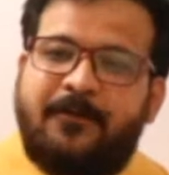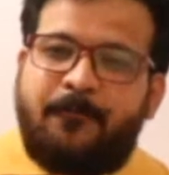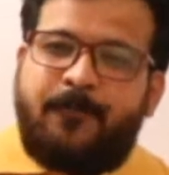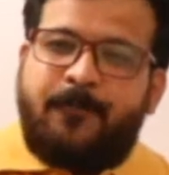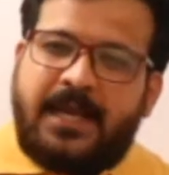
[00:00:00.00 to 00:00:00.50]

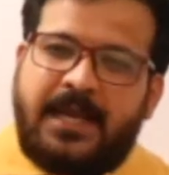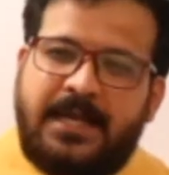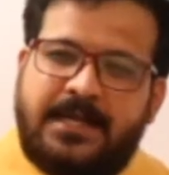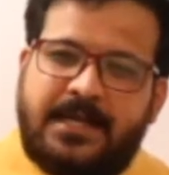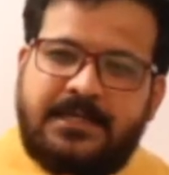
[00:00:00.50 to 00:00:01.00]
very
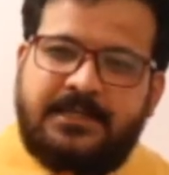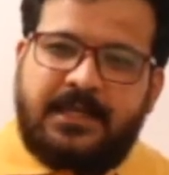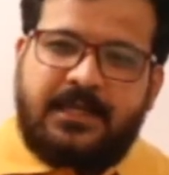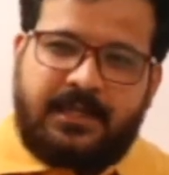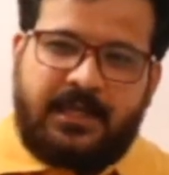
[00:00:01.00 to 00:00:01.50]

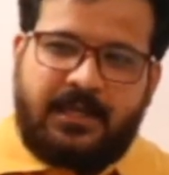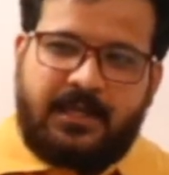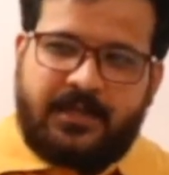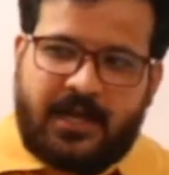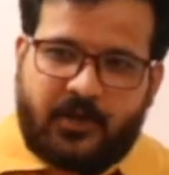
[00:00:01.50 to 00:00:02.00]
interesting
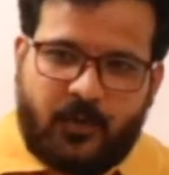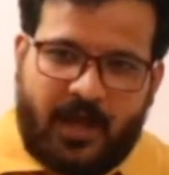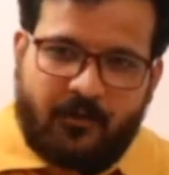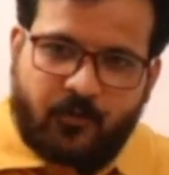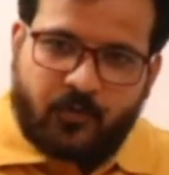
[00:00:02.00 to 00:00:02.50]
thing that you
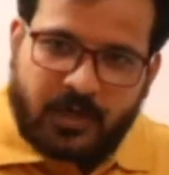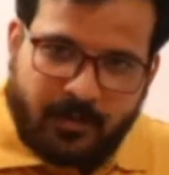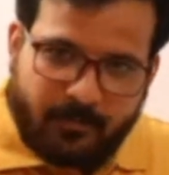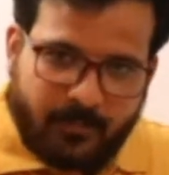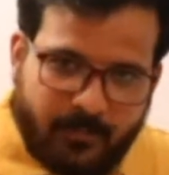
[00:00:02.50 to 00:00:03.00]
have to
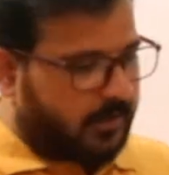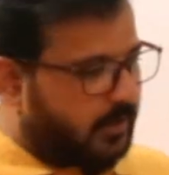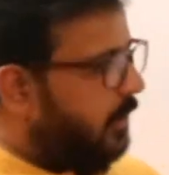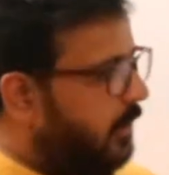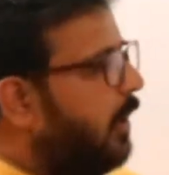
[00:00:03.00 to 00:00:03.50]
remember.
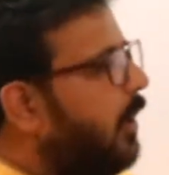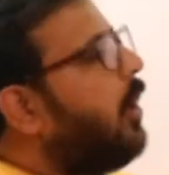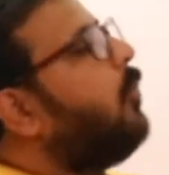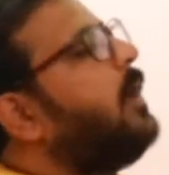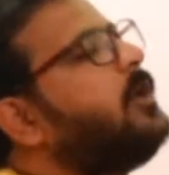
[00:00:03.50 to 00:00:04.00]

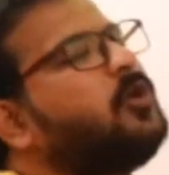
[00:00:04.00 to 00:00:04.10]
When you